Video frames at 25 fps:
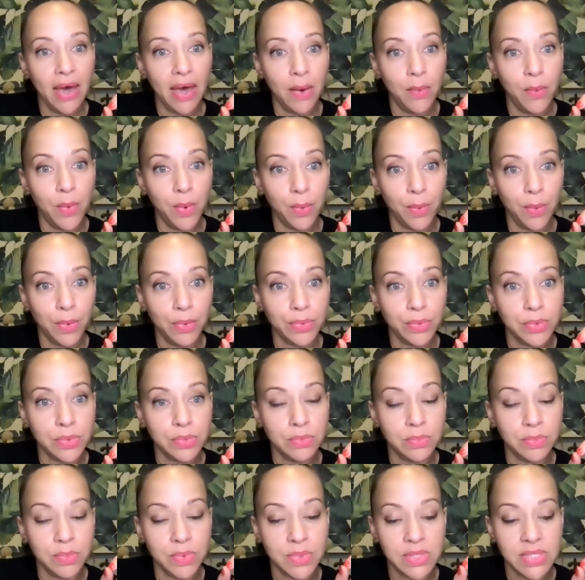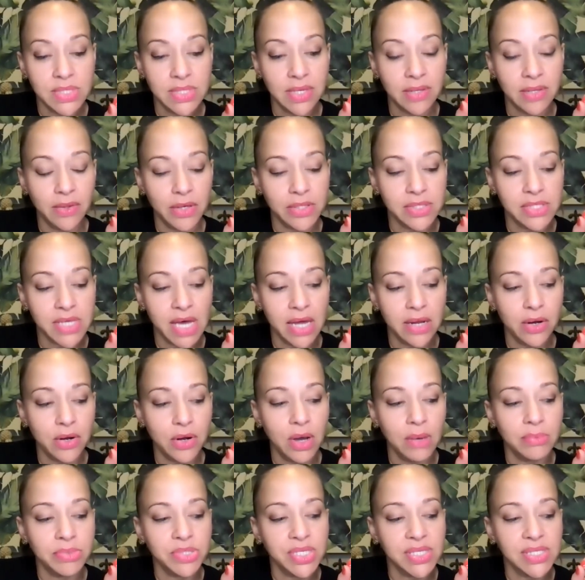when we were sitting there signing her
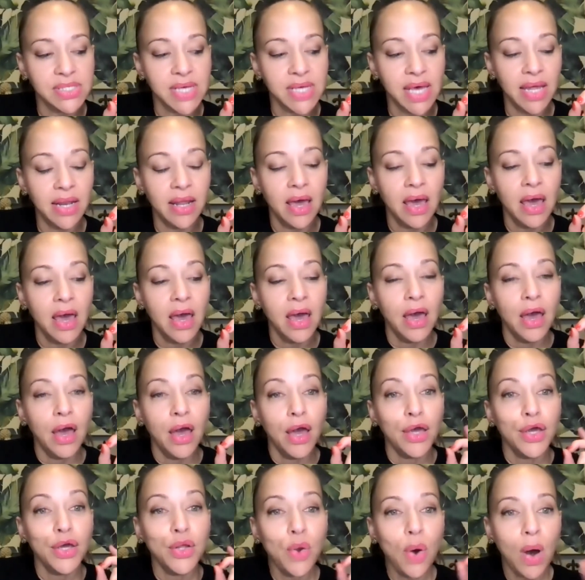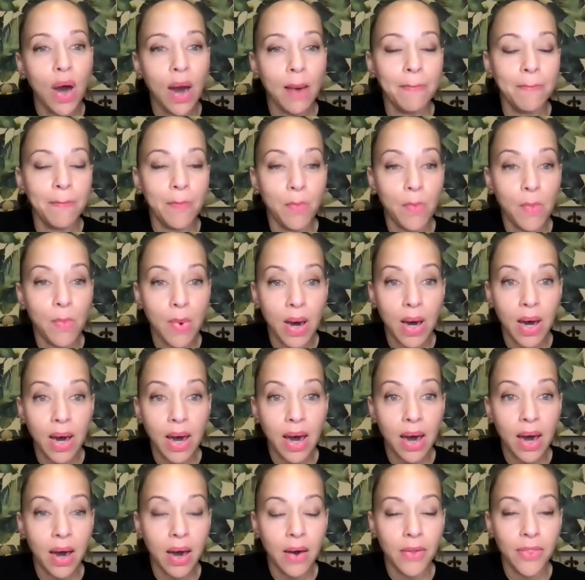up, she said,
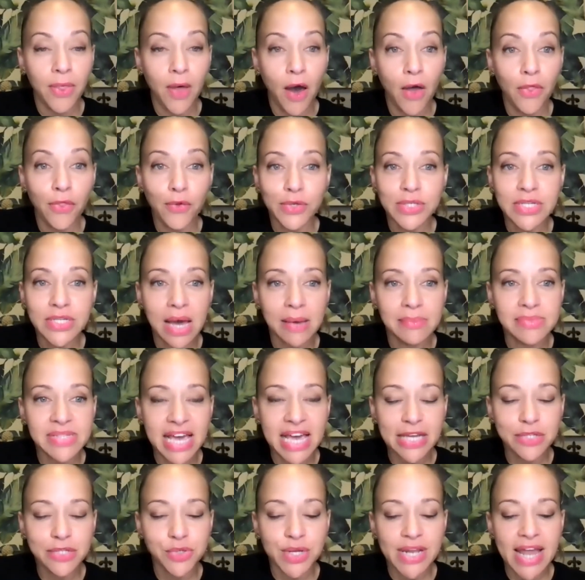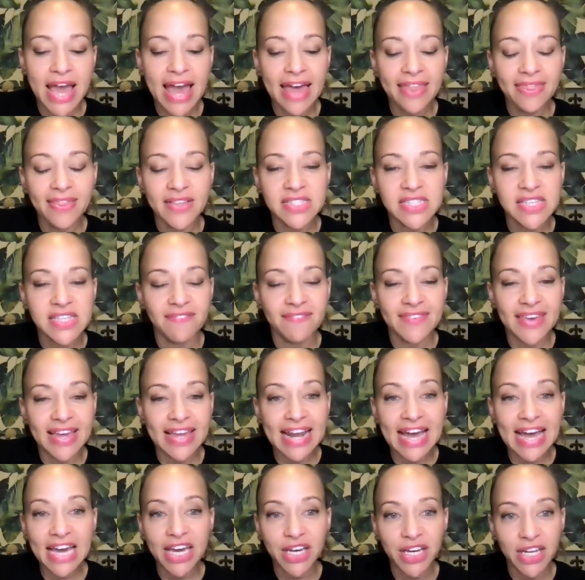the other times Adrienne had this event,
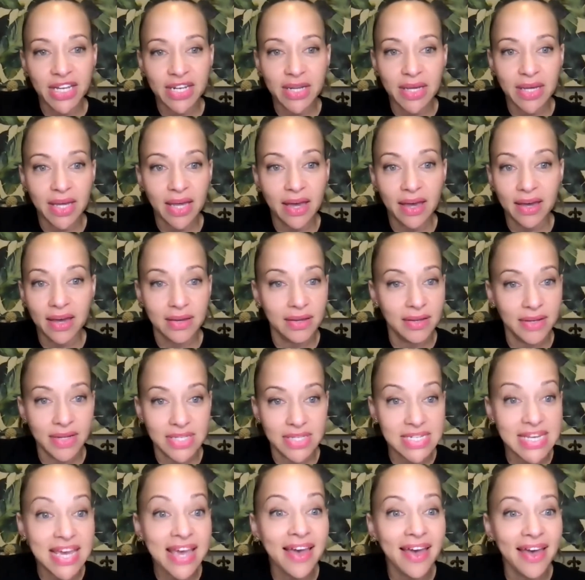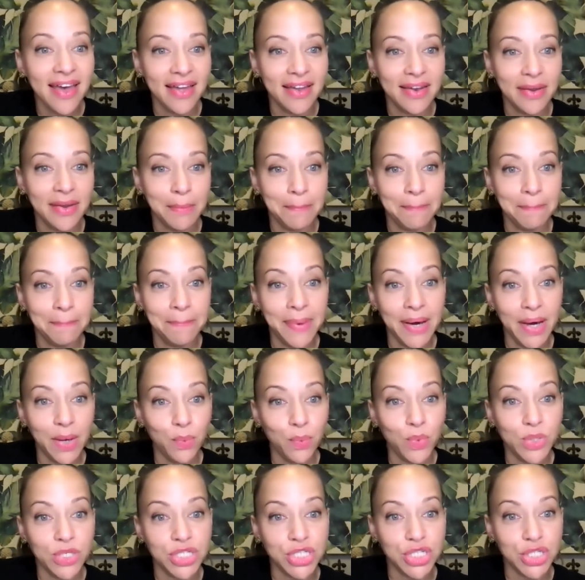I couldn't attend. But
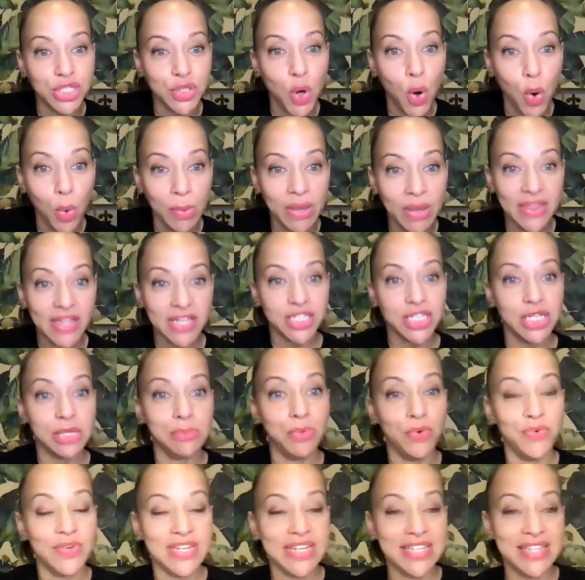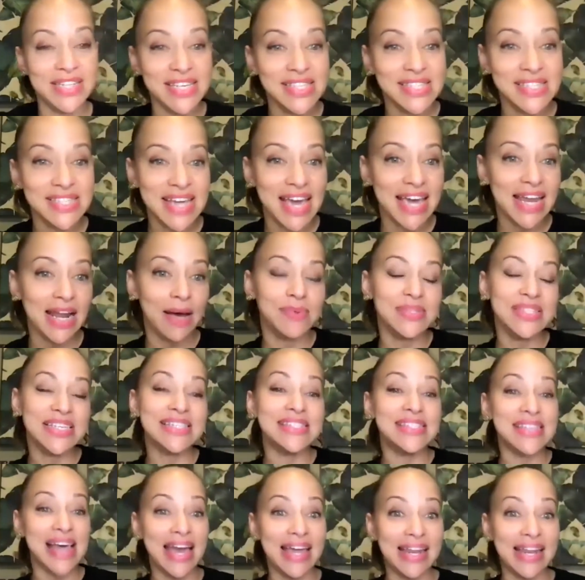when she told me that she moved it to this date, I was
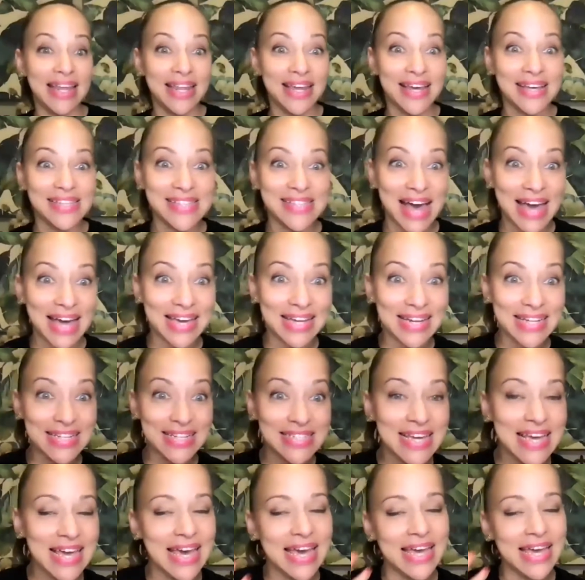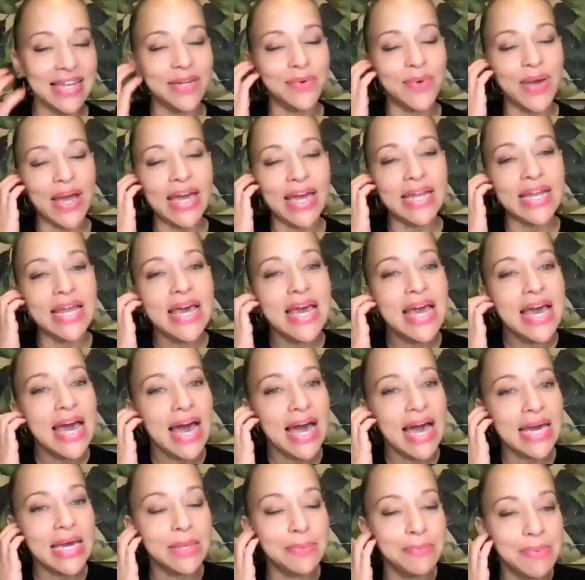excited because I could attend, right?
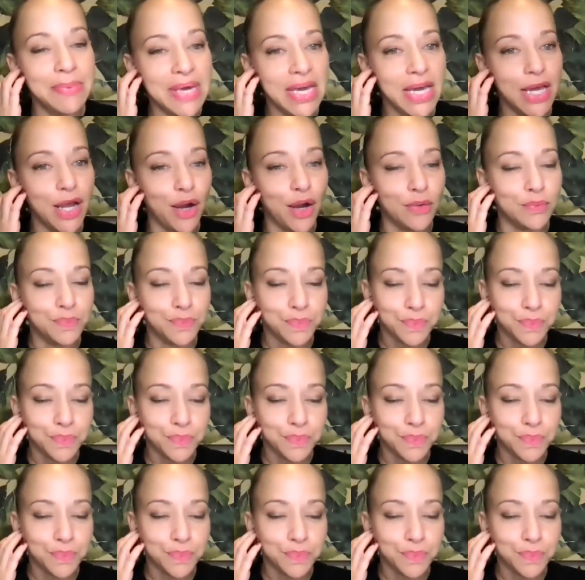I could be here.